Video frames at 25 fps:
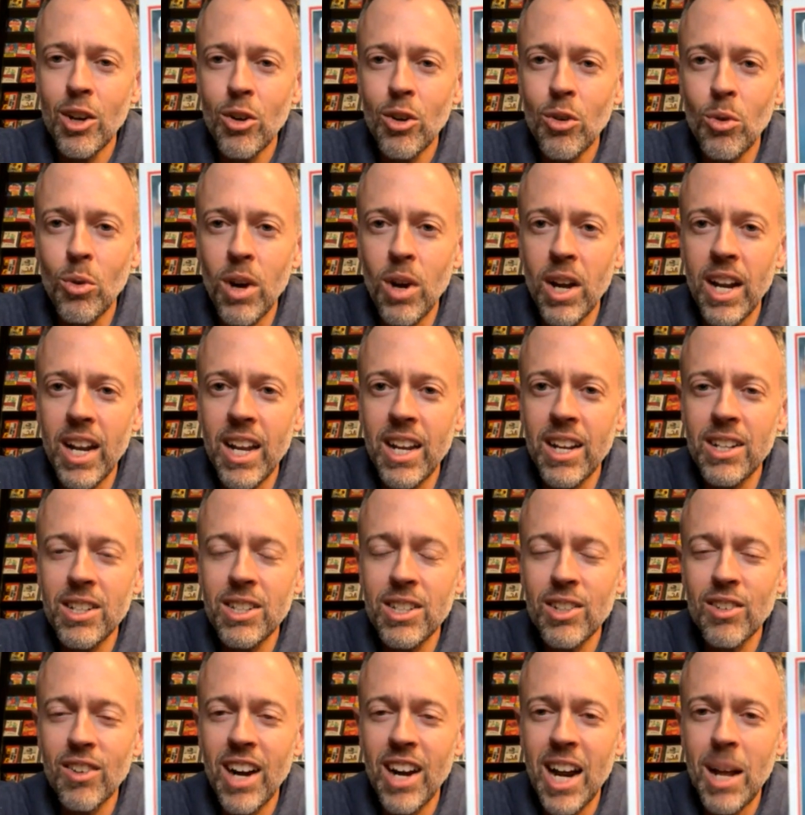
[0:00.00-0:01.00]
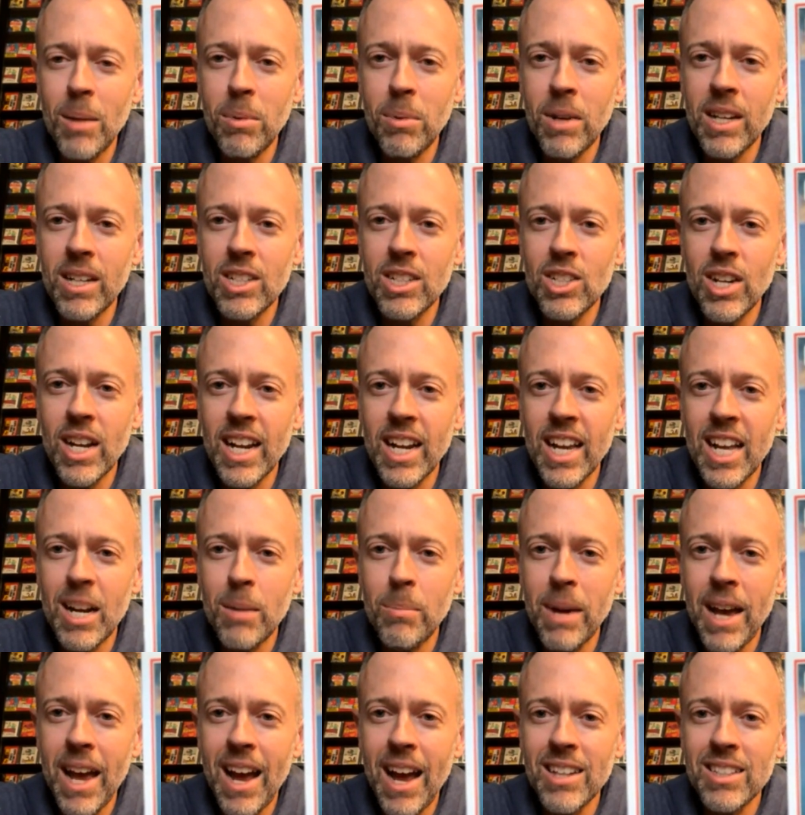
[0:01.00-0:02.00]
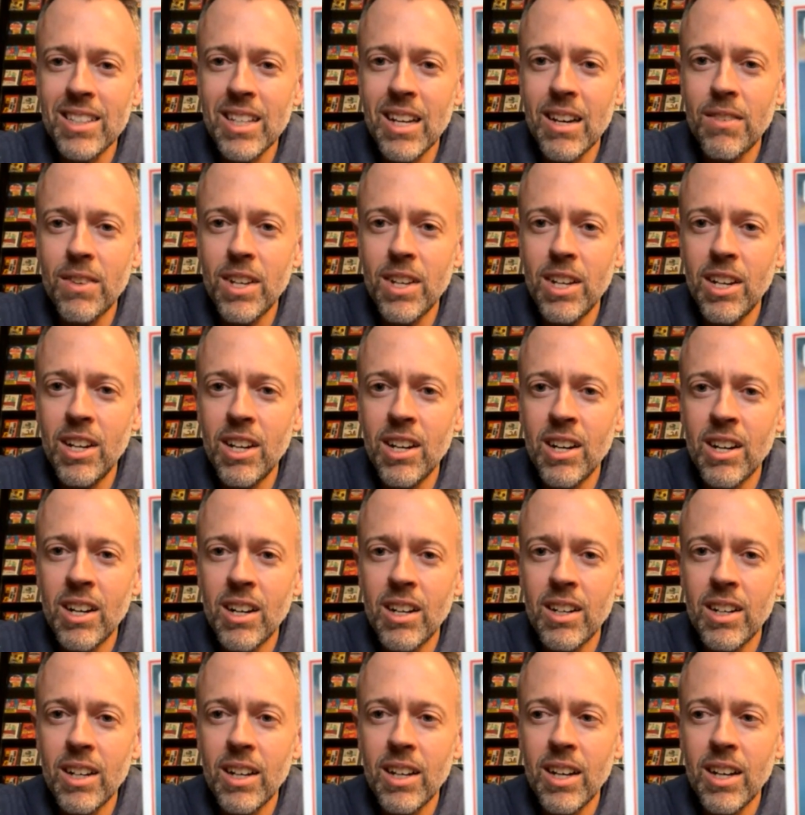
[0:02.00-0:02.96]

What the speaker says: running, scrambling, trying to get a pass off here.